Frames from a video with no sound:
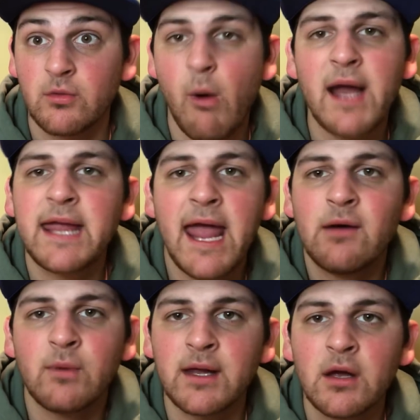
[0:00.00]
Why
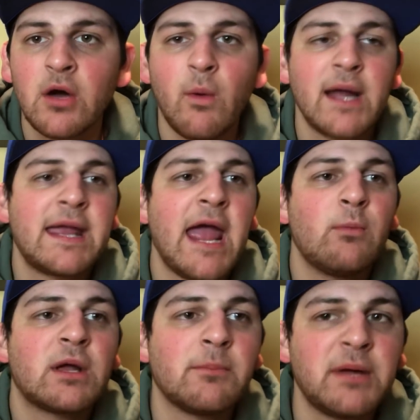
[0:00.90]
can't we? Why
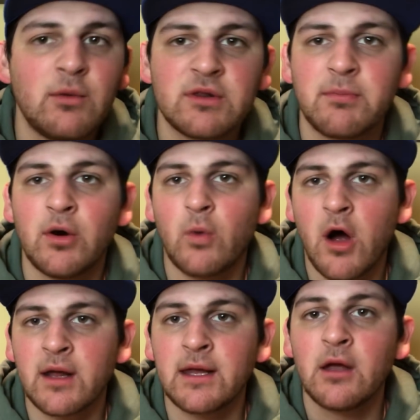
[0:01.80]
can't we compete with
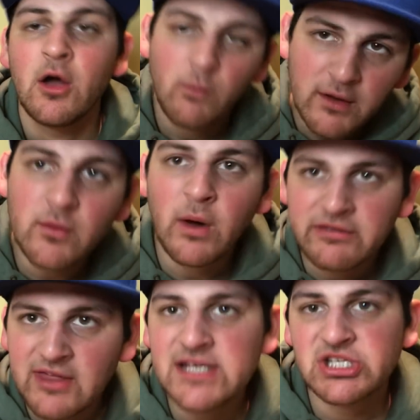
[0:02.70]
Milwaukee? Well, the
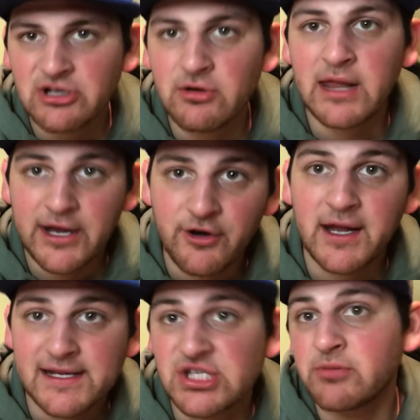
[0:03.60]
one thing still
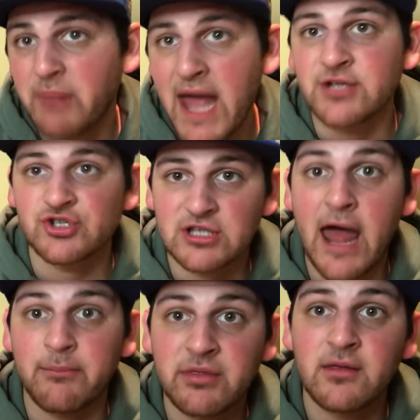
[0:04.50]
lingering is the bench
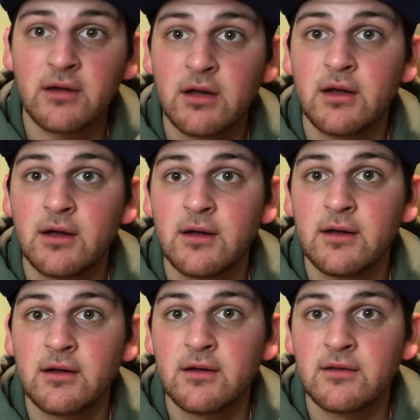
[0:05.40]
depth.
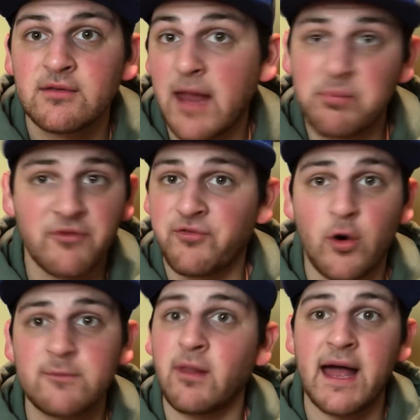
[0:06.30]
They
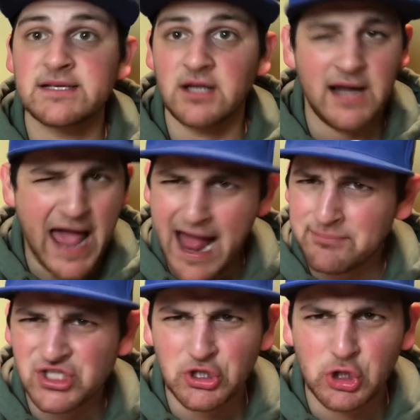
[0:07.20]
performed last night.
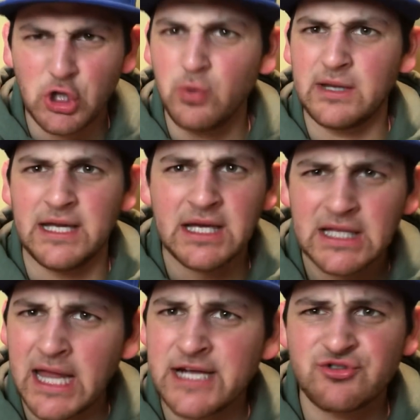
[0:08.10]
Absolutely.
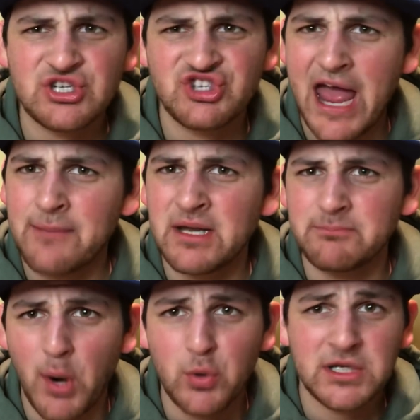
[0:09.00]
Landry
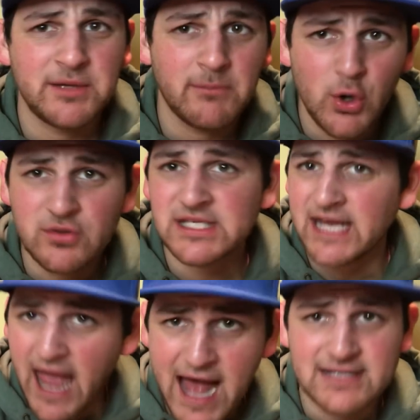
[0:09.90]
Shamet, Bolden Moose,
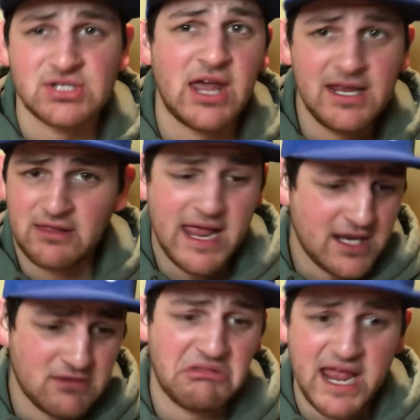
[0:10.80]
yes.
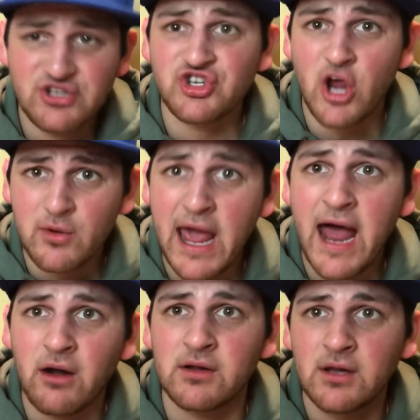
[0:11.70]
They showed
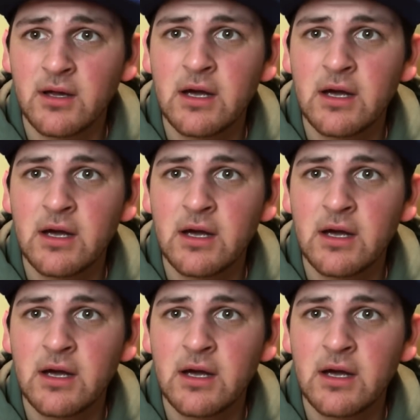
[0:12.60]
out.